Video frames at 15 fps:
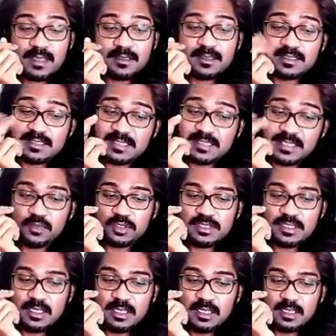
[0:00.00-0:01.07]
The second,
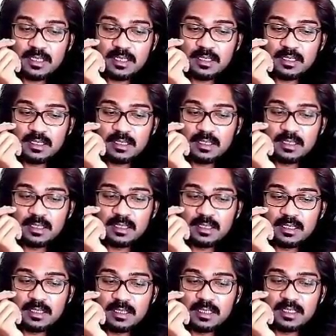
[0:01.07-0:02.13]

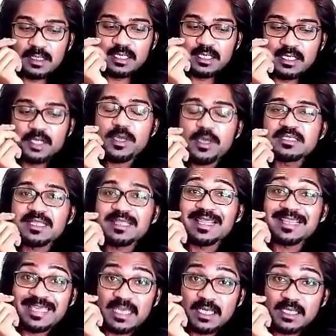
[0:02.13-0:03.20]
request that the
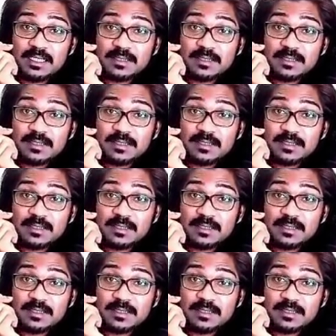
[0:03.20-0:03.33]
King